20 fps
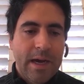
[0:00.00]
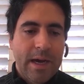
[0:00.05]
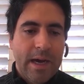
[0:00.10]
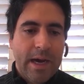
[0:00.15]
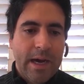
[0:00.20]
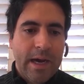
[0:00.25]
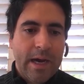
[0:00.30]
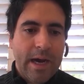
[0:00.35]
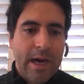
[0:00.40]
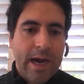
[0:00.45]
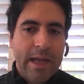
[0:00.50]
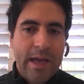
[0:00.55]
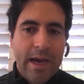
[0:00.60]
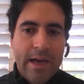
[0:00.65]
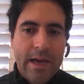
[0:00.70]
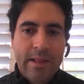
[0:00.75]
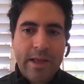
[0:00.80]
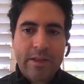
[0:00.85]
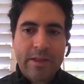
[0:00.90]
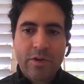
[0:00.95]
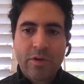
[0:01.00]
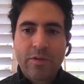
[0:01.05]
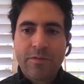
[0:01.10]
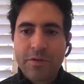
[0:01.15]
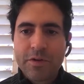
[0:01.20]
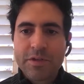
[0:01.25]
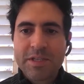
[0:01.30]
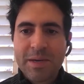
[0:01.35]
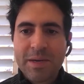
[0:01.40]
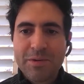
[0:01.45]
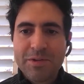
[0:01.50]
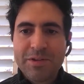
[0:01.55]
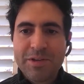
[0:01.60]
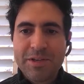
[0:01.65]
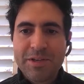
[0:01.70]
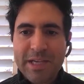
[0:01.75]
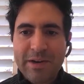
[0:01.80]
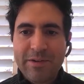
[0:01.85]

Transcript: I like the first couple of deals,